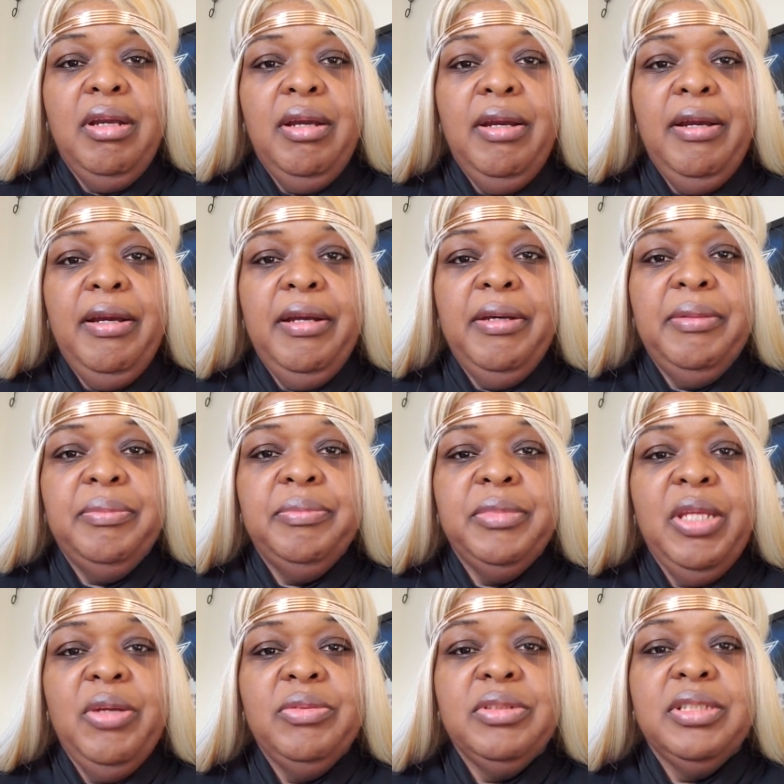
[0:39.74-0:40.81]

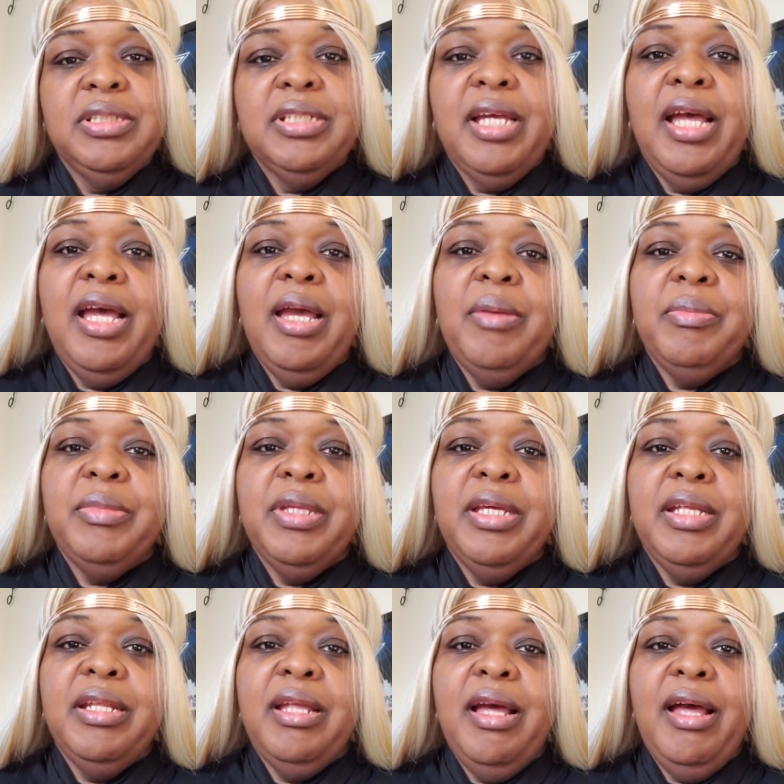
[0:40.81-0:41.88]
There was a time
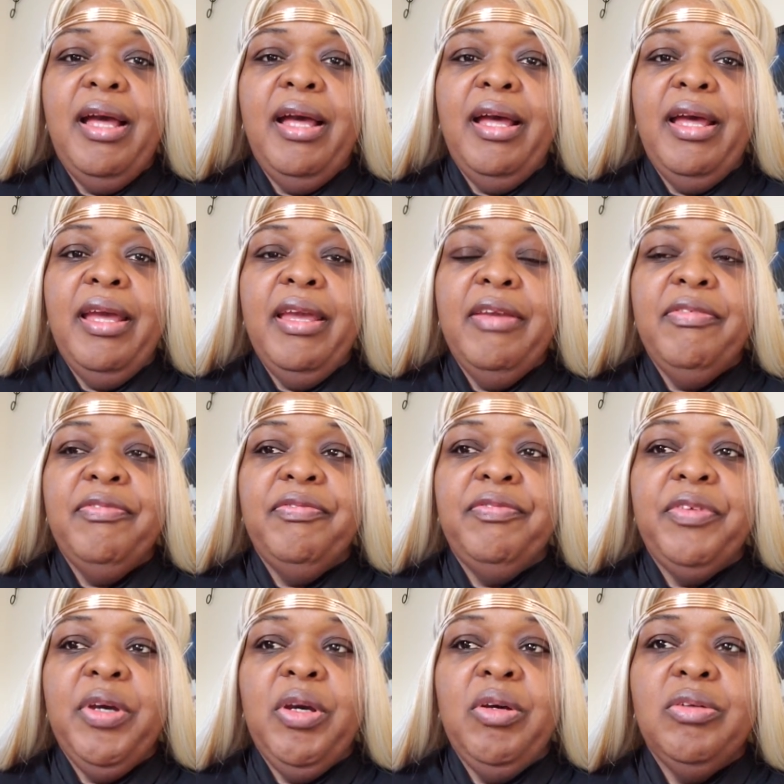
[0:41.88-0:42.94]
that I
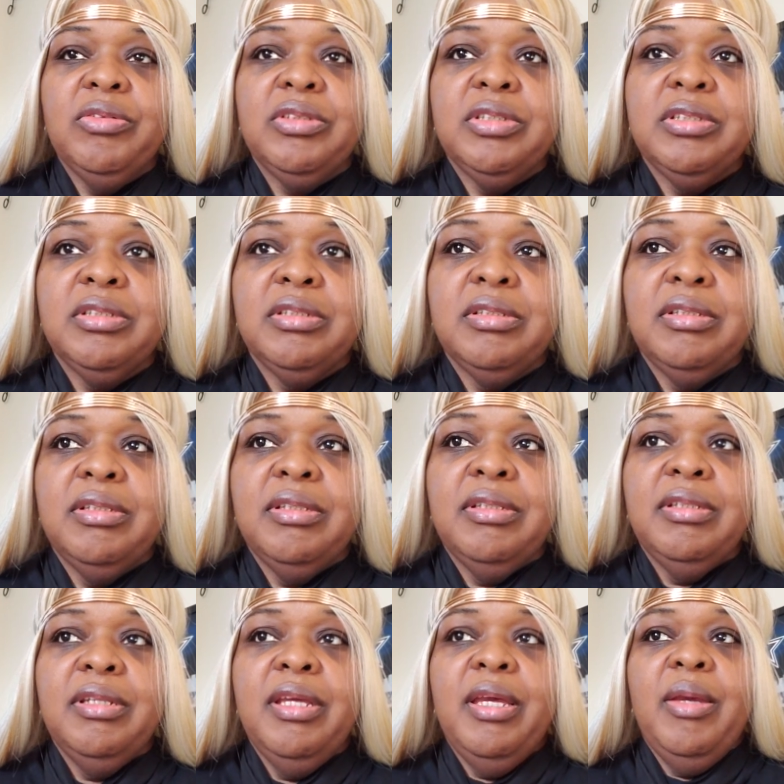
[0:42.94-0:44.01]
felt
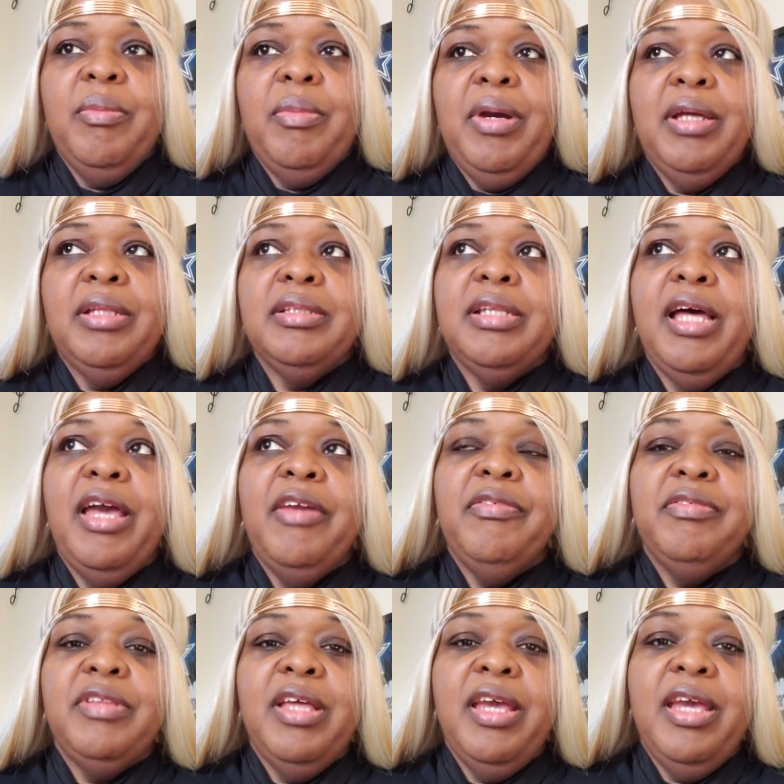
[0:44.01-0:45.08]
in my life
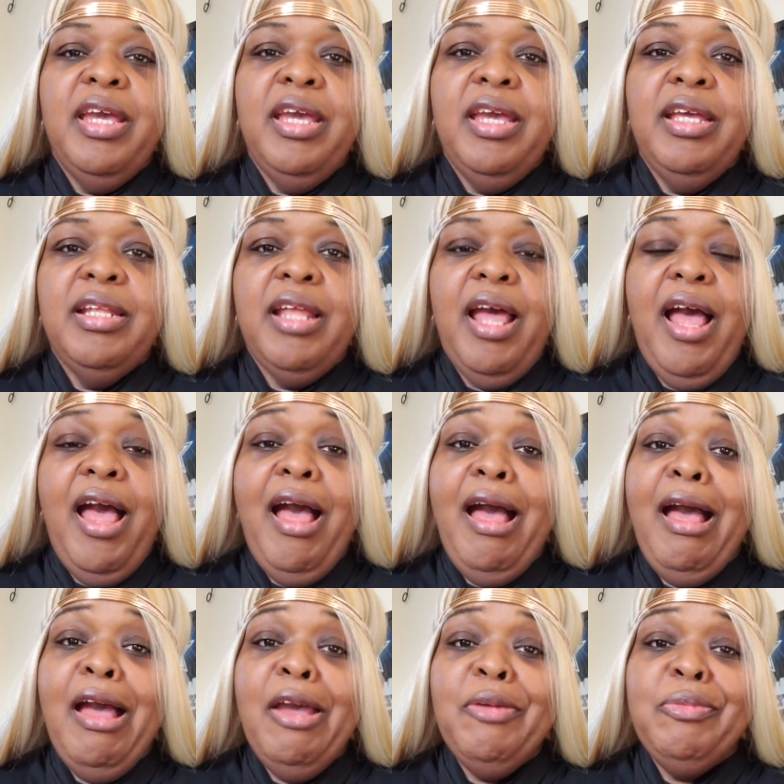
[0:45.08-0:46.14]
that
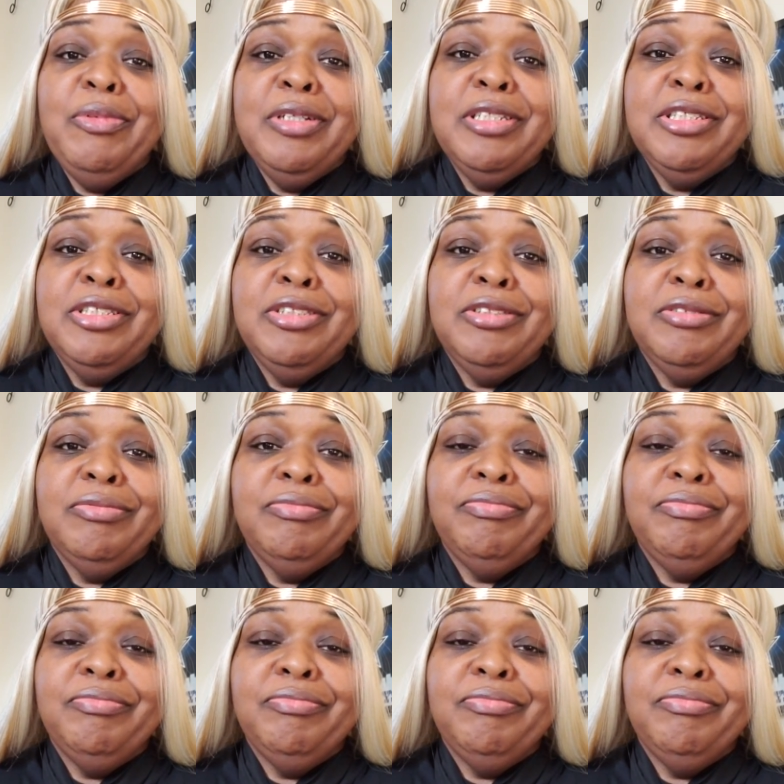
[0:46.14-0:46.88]
I was